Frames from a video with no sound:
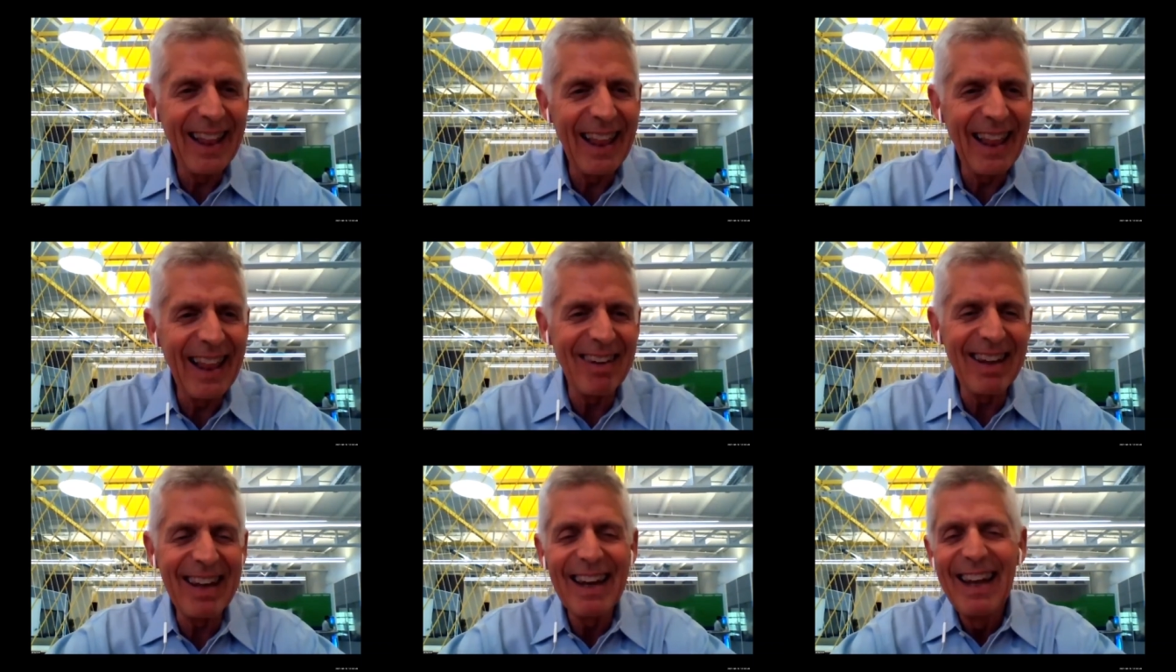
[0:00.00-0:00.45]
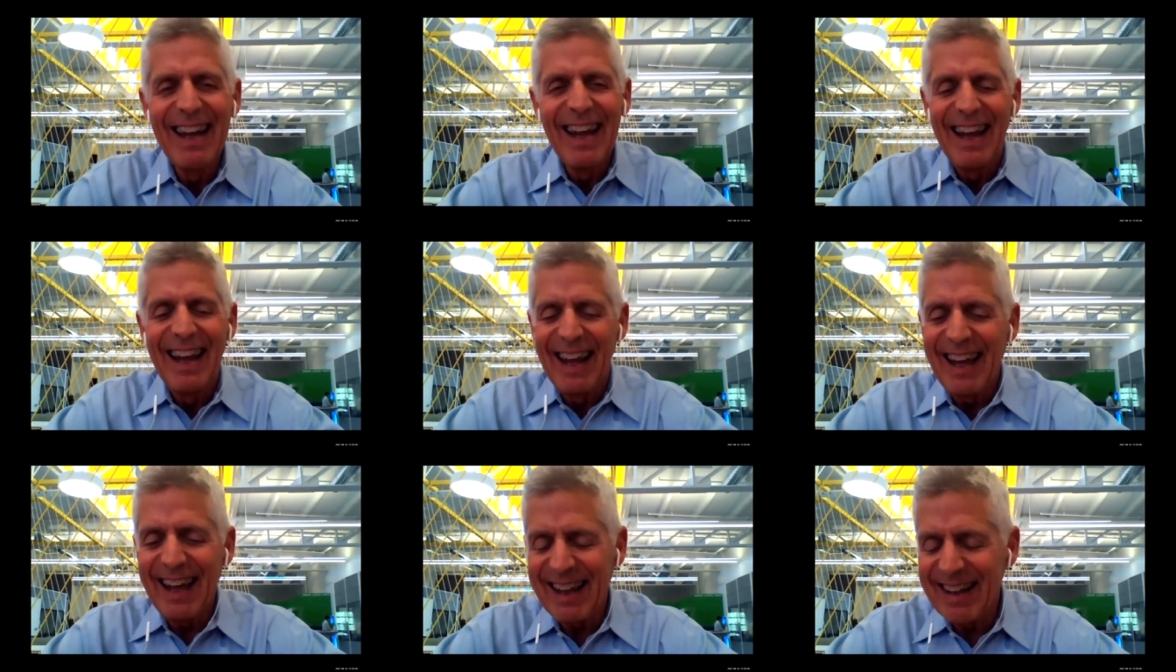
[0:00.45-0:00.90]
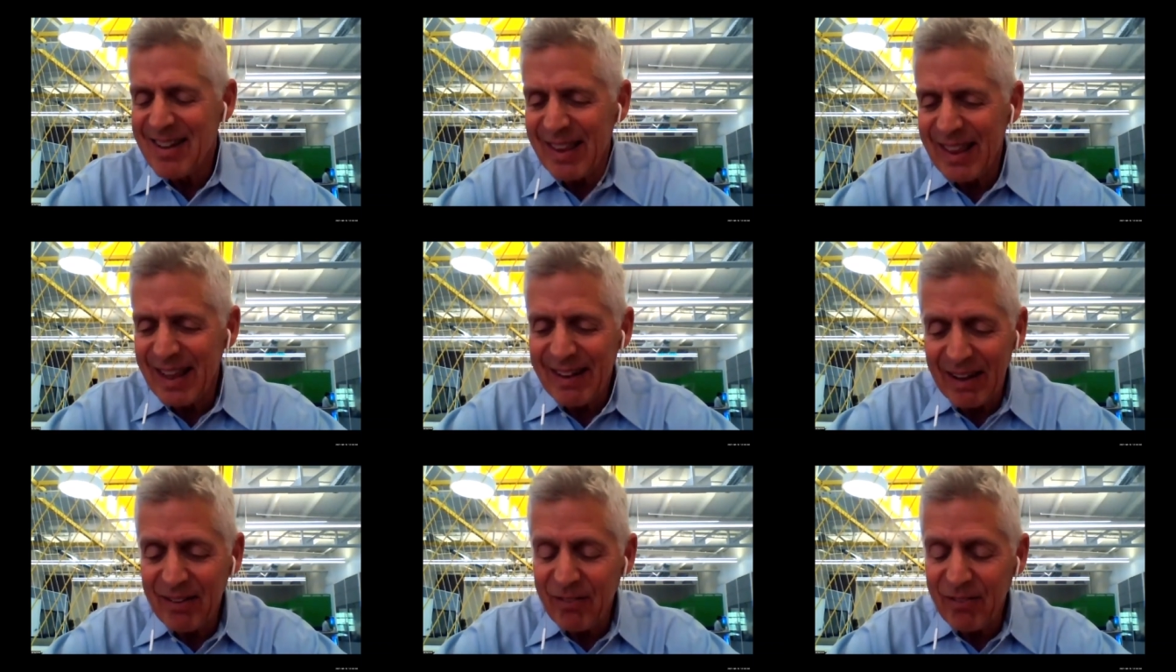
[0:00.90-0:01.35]
love it.
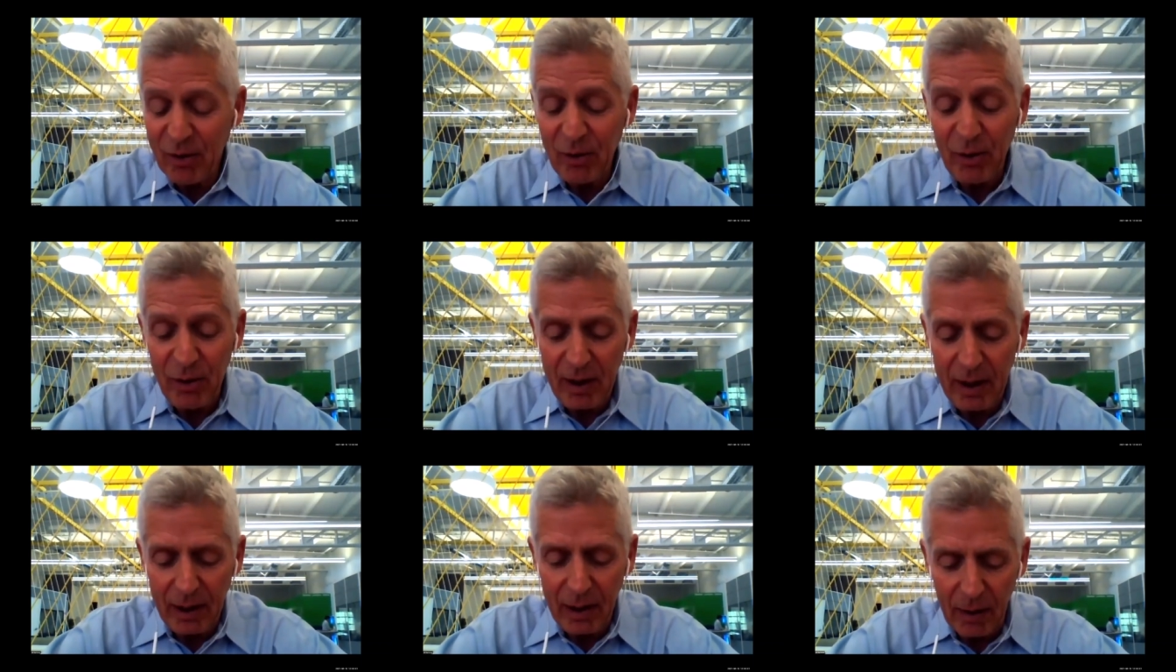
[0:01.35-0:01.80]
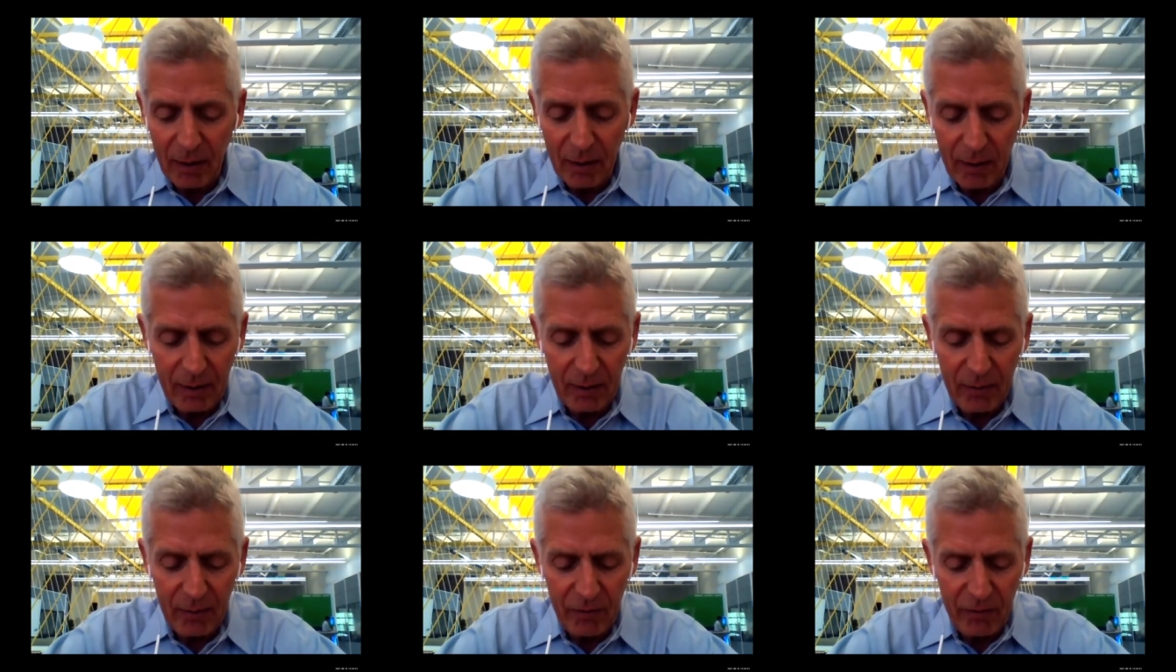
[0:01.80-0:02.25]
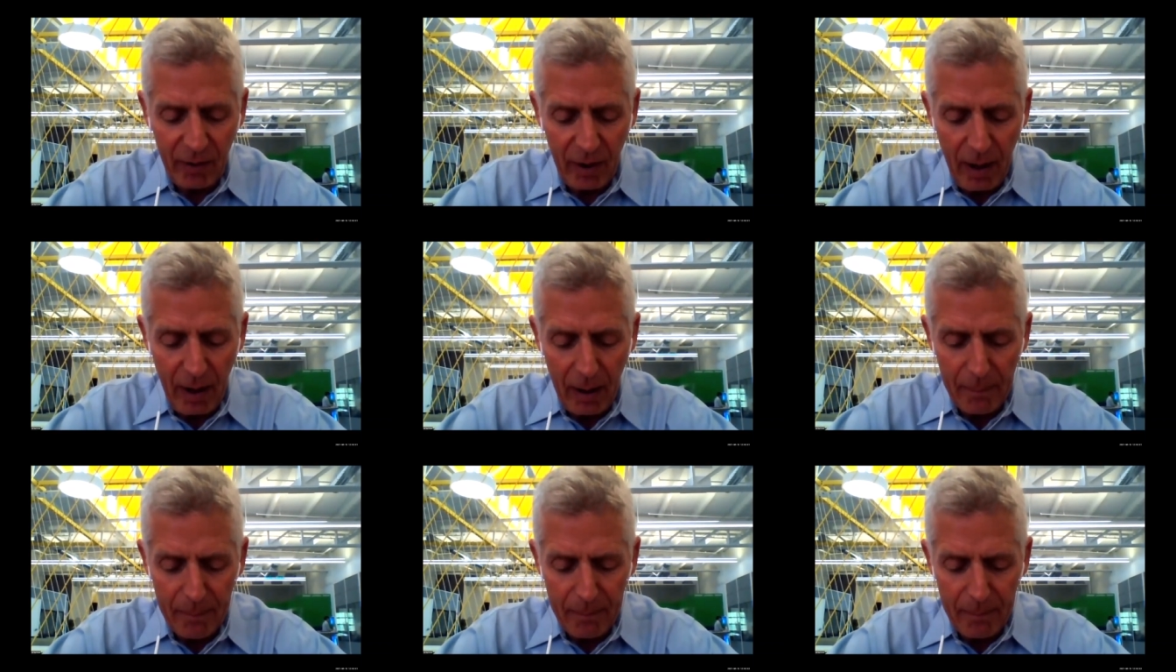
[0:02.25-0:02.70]
That's good to hear
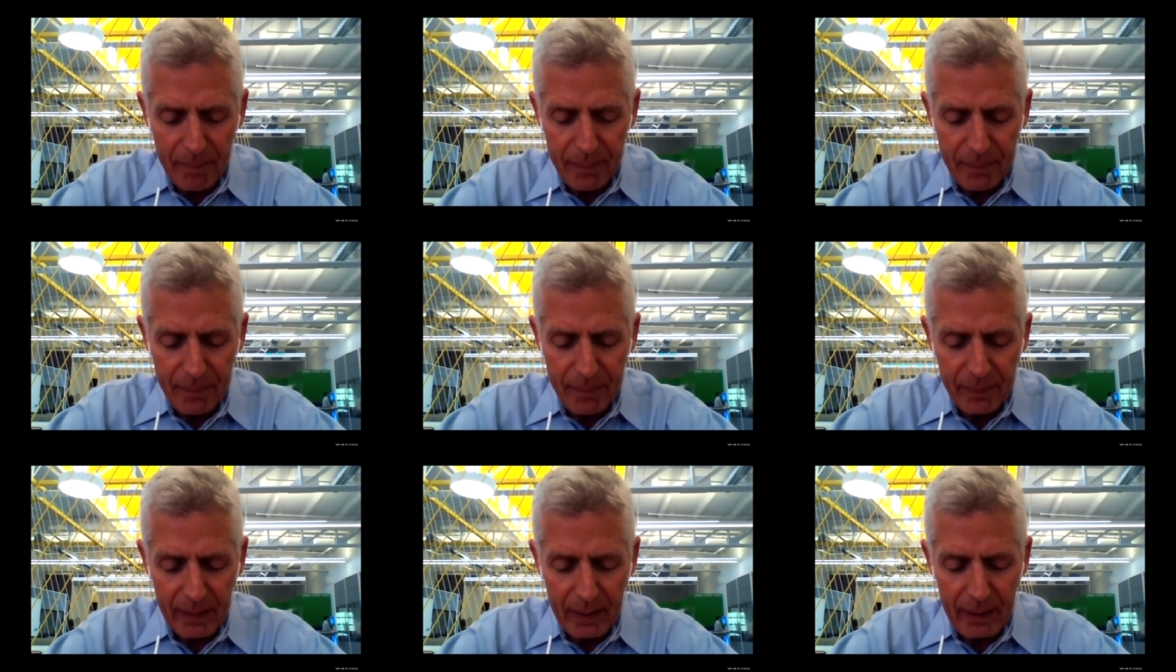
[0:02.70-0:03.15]
because um,